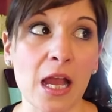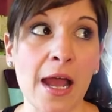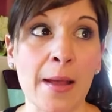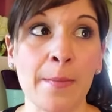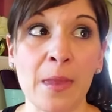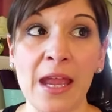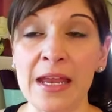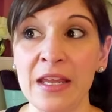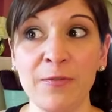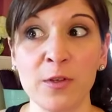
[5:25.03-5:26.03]
Um,
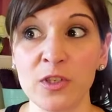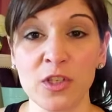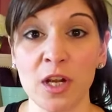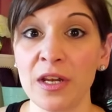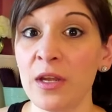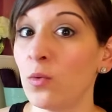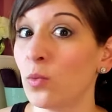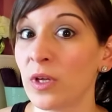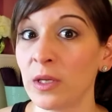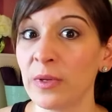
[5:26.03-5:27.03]
and if you're
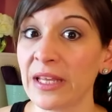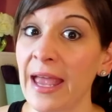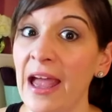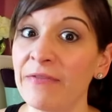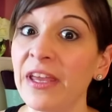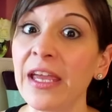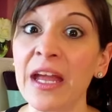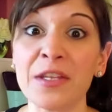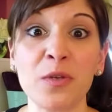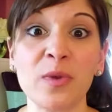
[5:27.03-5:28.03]
starting really, really heavy
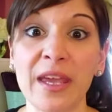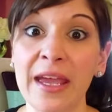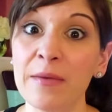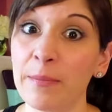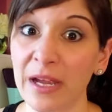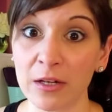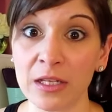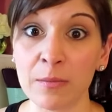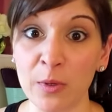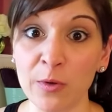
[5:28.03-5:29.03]
and you can
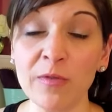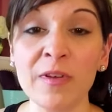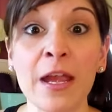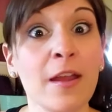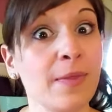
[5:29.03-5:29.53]
barely move,